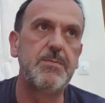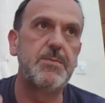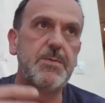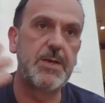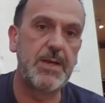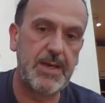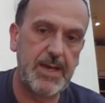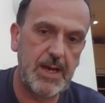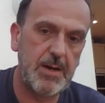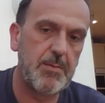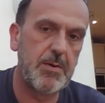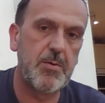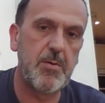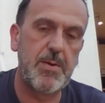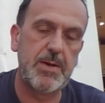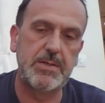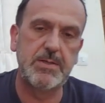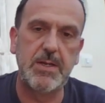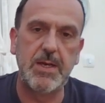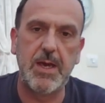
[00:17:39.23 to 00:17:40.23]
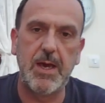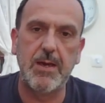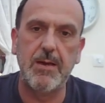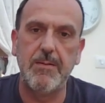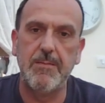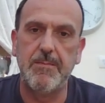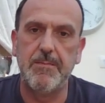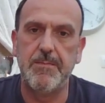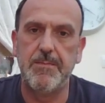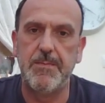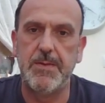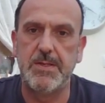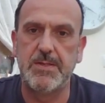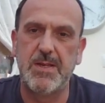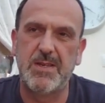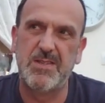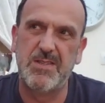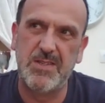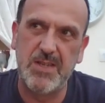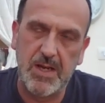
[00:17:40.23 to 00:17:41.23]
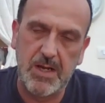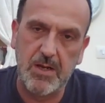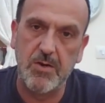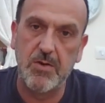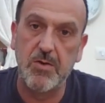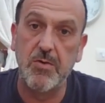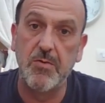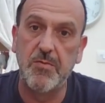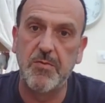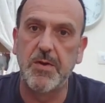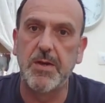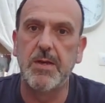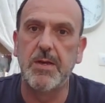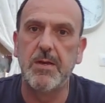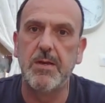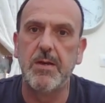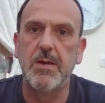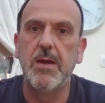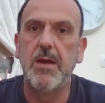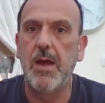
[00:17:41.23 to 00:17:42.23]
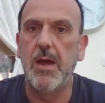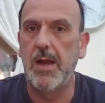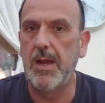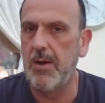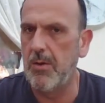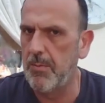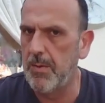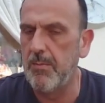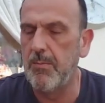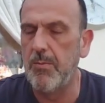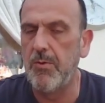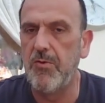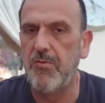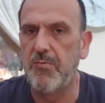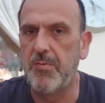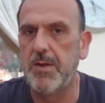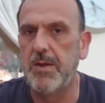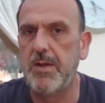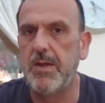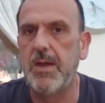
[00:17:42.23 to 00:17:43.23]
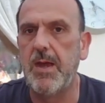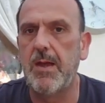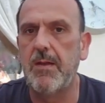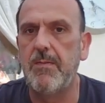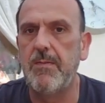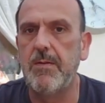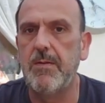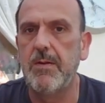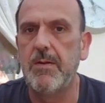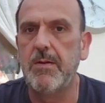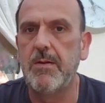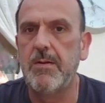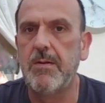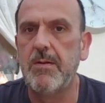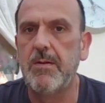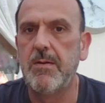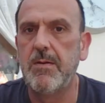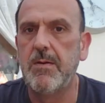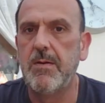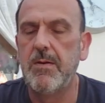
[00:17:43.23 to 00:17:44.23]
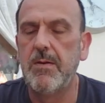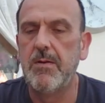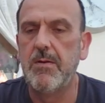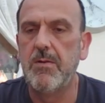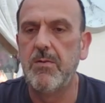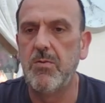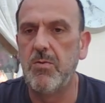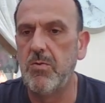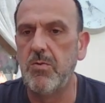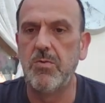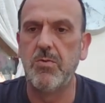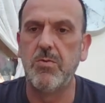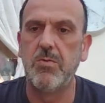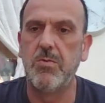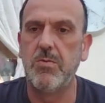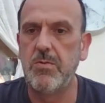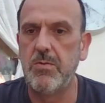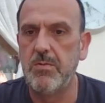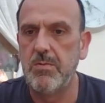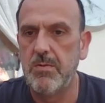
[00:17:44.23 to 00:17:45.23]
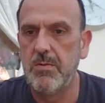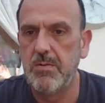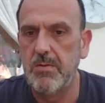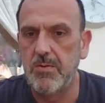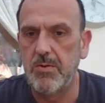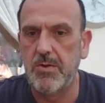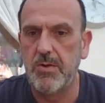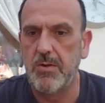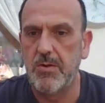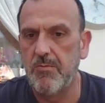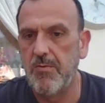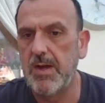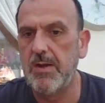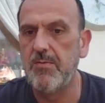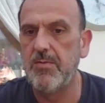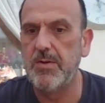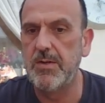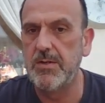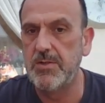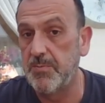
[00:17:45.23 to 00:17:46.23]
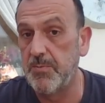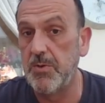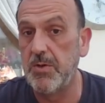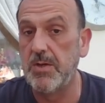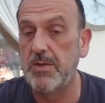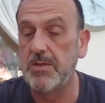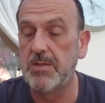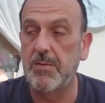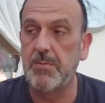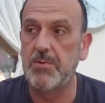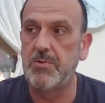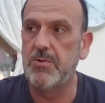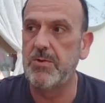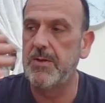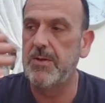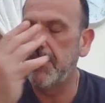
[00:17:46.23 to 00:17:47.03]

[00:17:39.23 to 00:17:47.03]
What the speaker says: Again, I'm coming back to the gate. It's that cyclical thing. A little bit of movement at the end. Ooh, look at the raven in Spooky Cemetery.